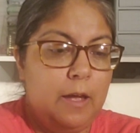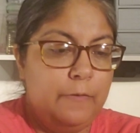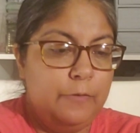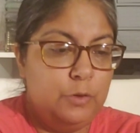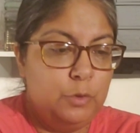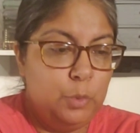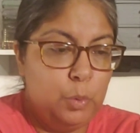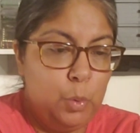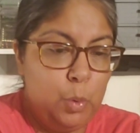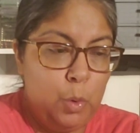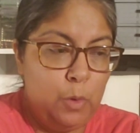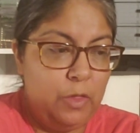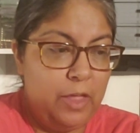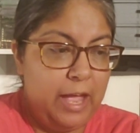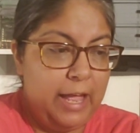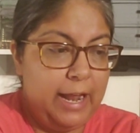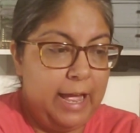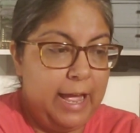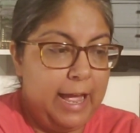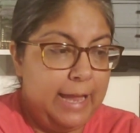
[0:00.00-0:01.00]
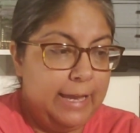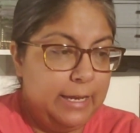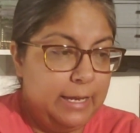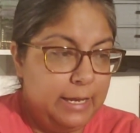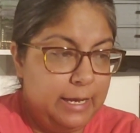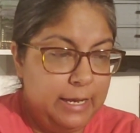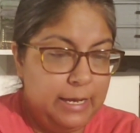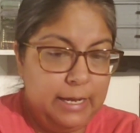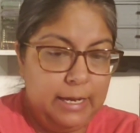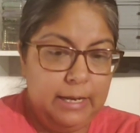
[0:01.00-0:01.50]
of tulle that I
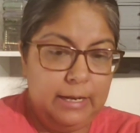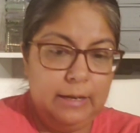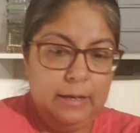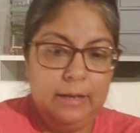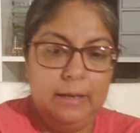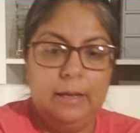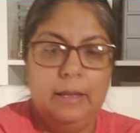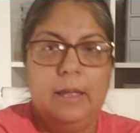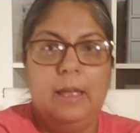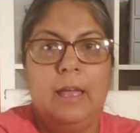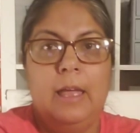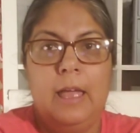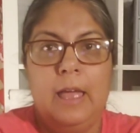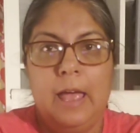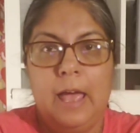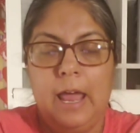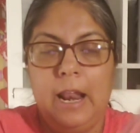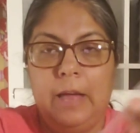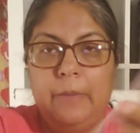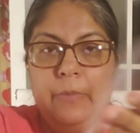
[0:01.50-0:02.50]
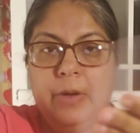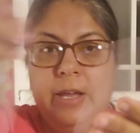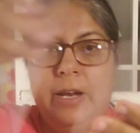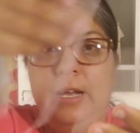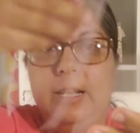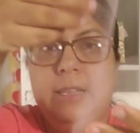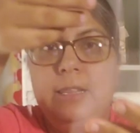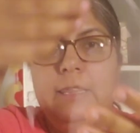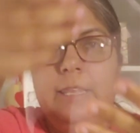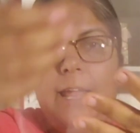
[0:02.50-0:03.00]
cut, and I'm kind
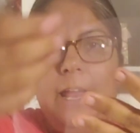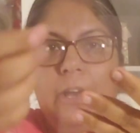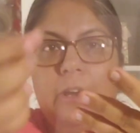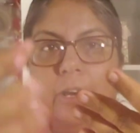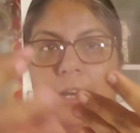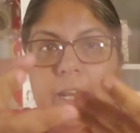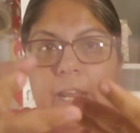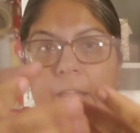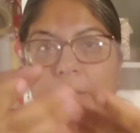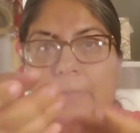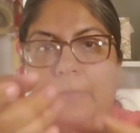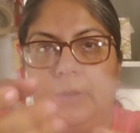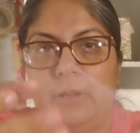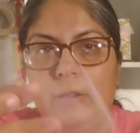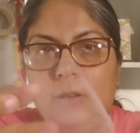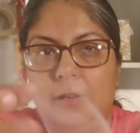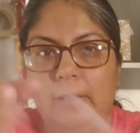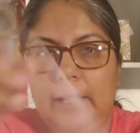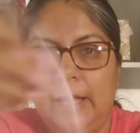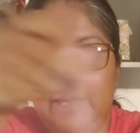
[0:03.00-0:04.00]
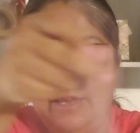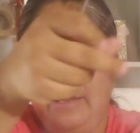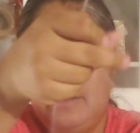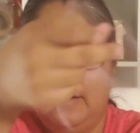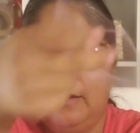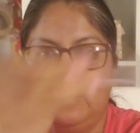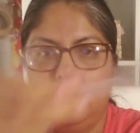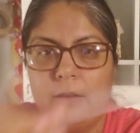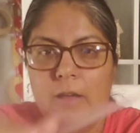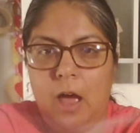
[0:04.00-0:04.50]
of layering it
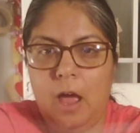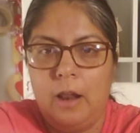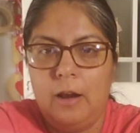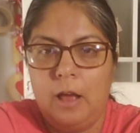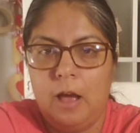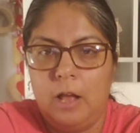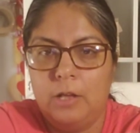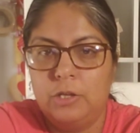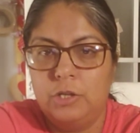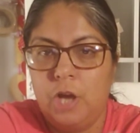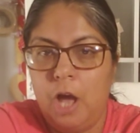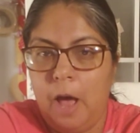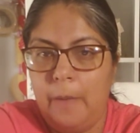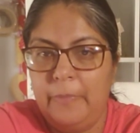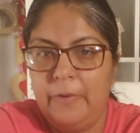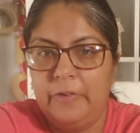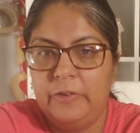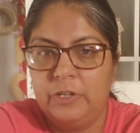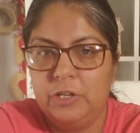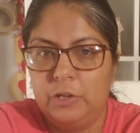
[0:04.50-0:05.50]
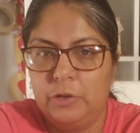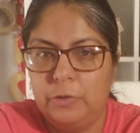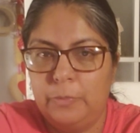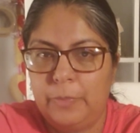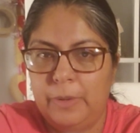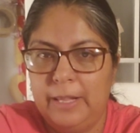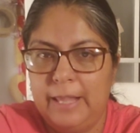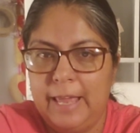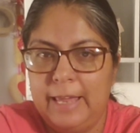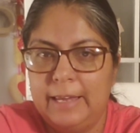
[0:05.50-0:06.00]
like not on top of each other,
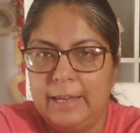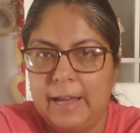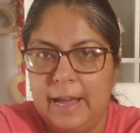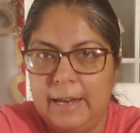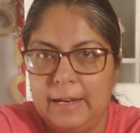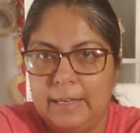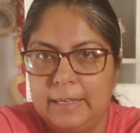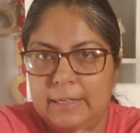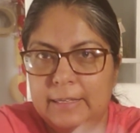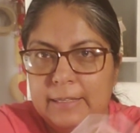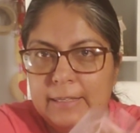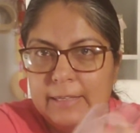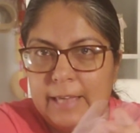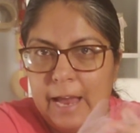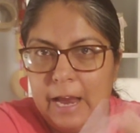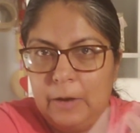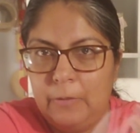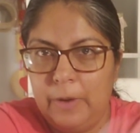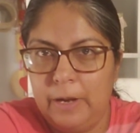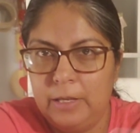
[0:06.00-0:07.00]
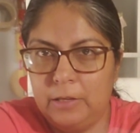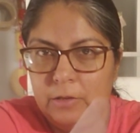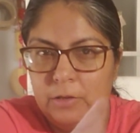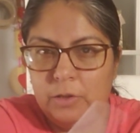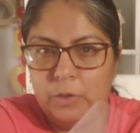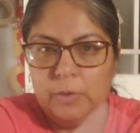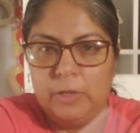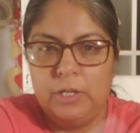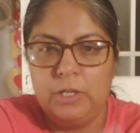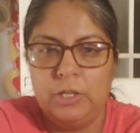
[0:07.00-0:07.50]
but like kind of sideways
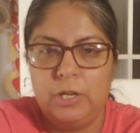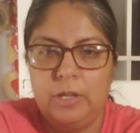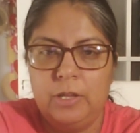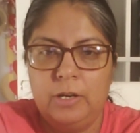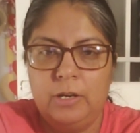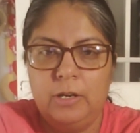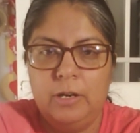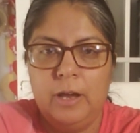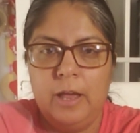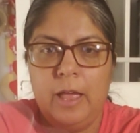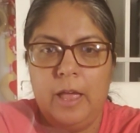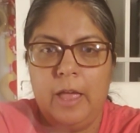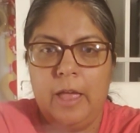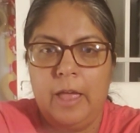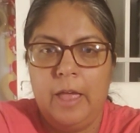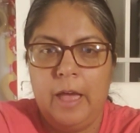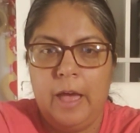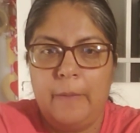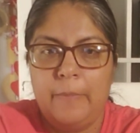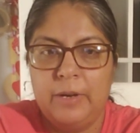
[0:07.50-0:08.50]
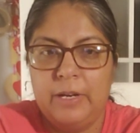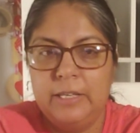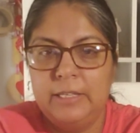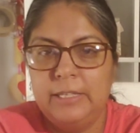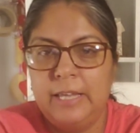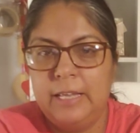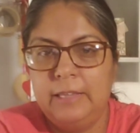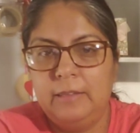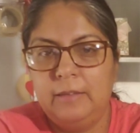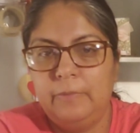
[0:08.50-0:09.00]
to each other. I'm gonna
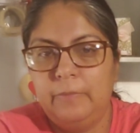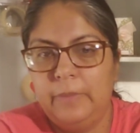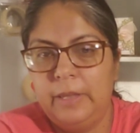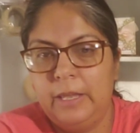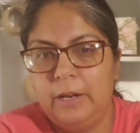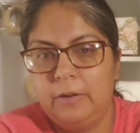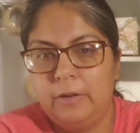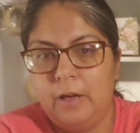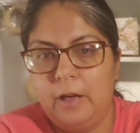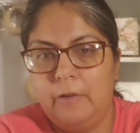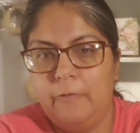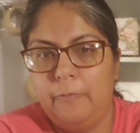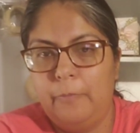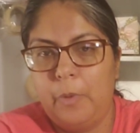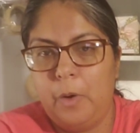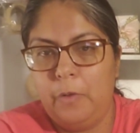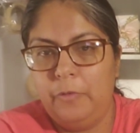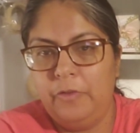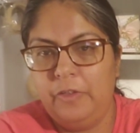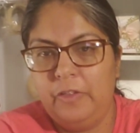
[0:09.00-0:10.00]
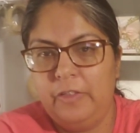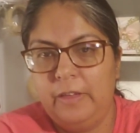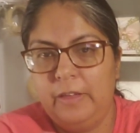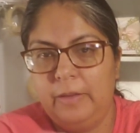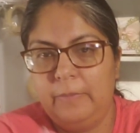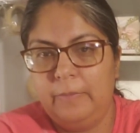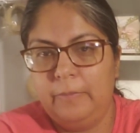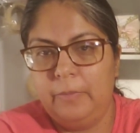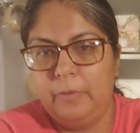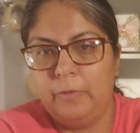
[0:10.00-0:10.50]
take the middle of both of
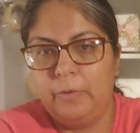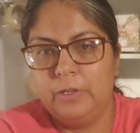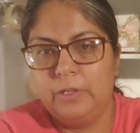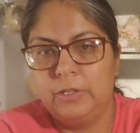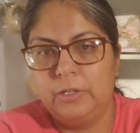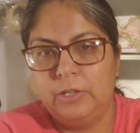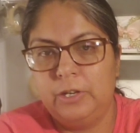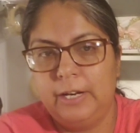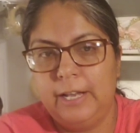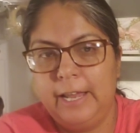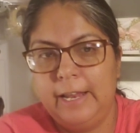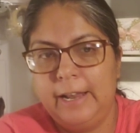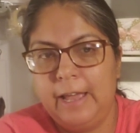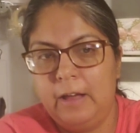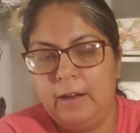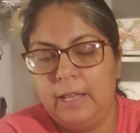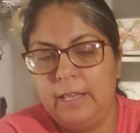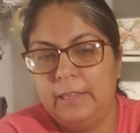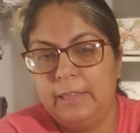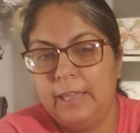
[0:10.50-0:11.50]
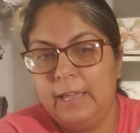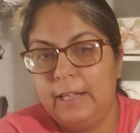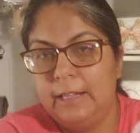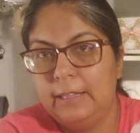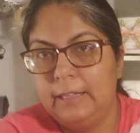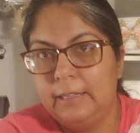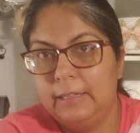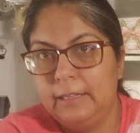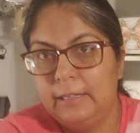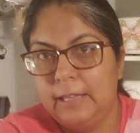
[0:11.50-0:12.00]
them once they're laid out like that,
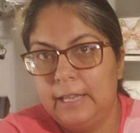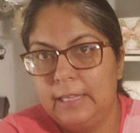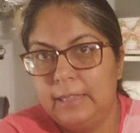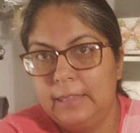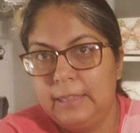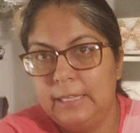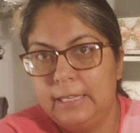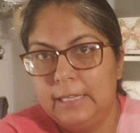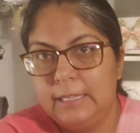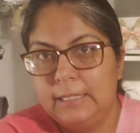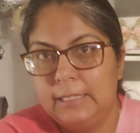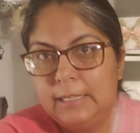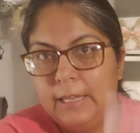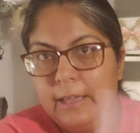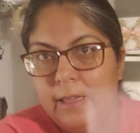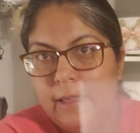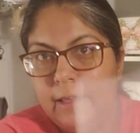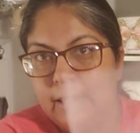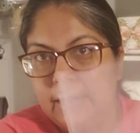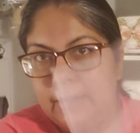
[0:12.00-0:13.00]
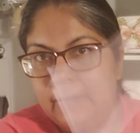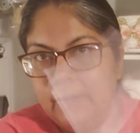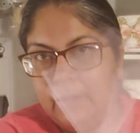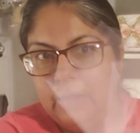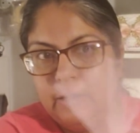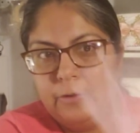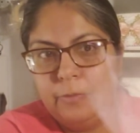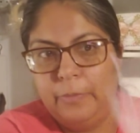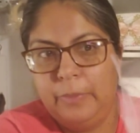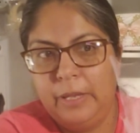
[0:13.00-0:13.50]
like this. Give it a
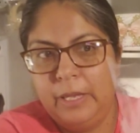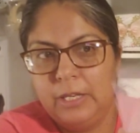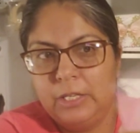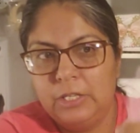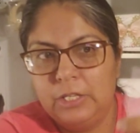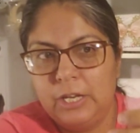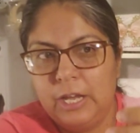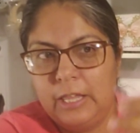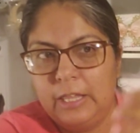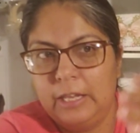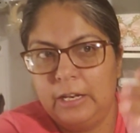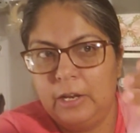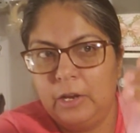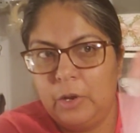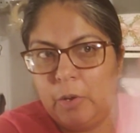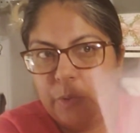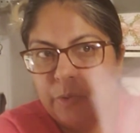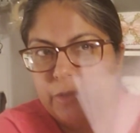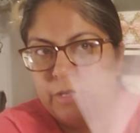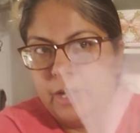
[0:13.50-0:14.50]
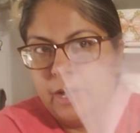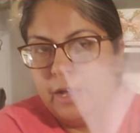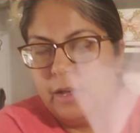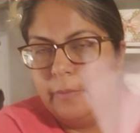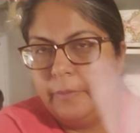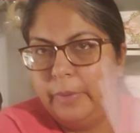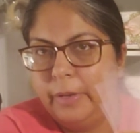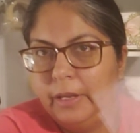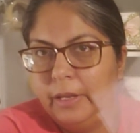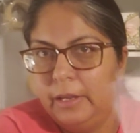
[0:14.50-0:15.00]
little pinch, and then it goes
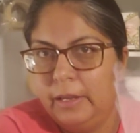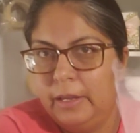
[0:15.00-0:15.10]
up,